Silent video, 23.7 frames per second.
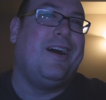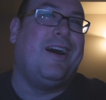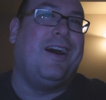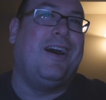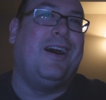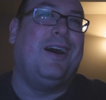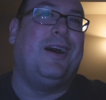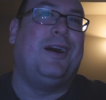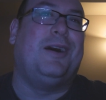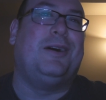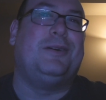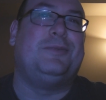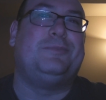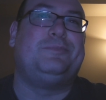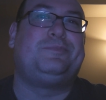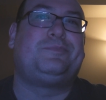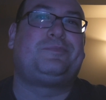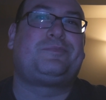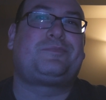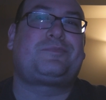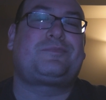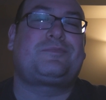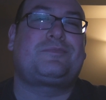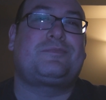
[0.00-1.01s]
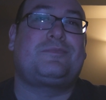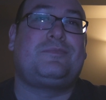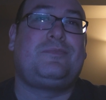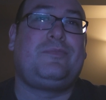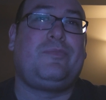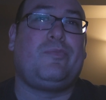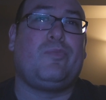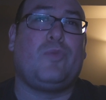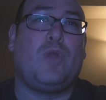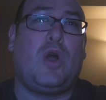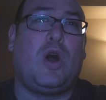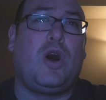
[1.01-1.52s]
Um,
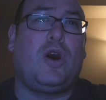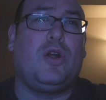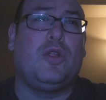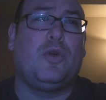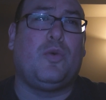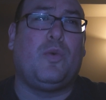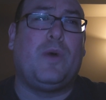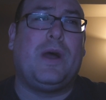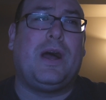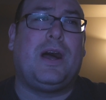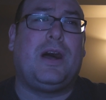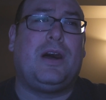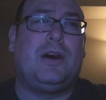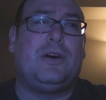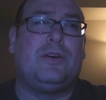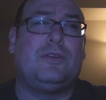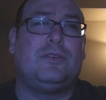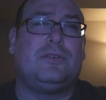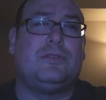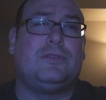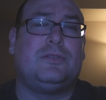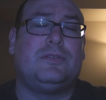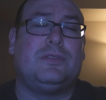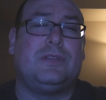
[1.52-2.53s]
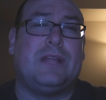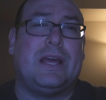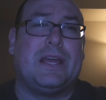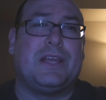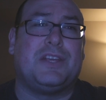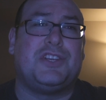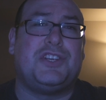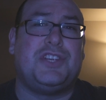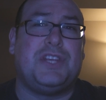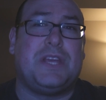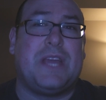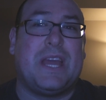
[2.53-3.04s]
all the while,
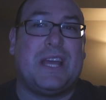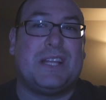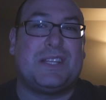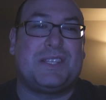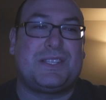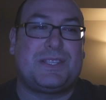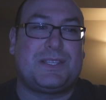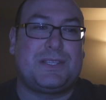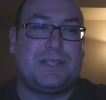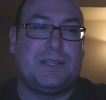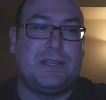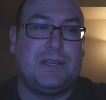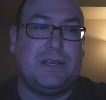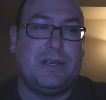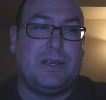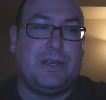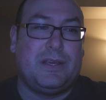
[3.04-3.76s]
like she gets,